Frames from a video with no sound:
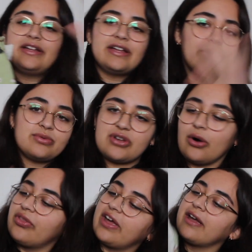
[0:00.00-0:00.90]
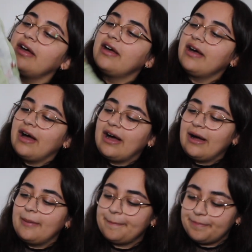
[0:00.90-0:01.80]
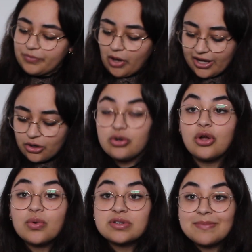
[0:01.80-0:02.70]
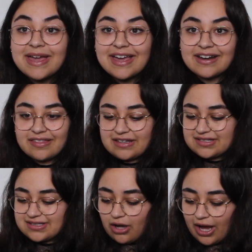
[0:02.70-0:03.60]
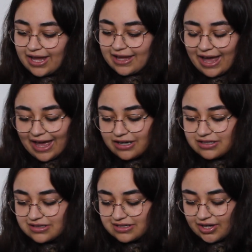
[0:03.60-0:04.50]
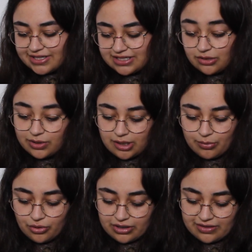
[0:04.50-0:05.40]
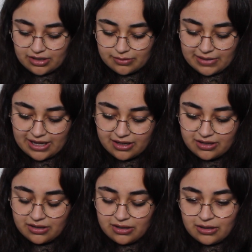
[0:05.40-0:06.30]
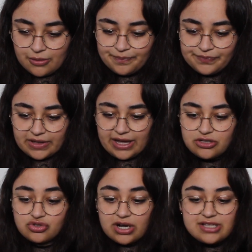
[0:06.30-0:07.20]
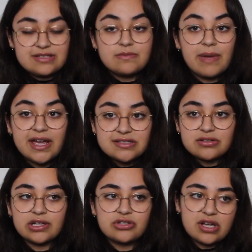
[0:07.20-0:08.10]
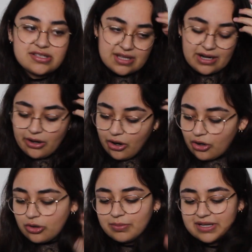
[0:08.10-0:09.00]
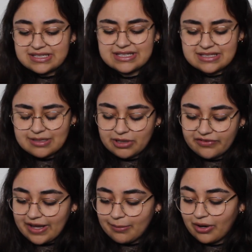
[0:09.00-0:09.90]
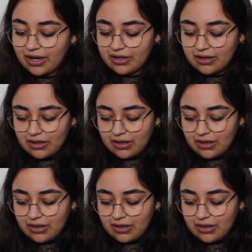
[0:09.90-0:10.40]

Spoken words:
it was a whole thing. I don't know what to make out of this. I had the idea when I bought it that I'd make a dress based on a dress that I own because it's a similar fabric,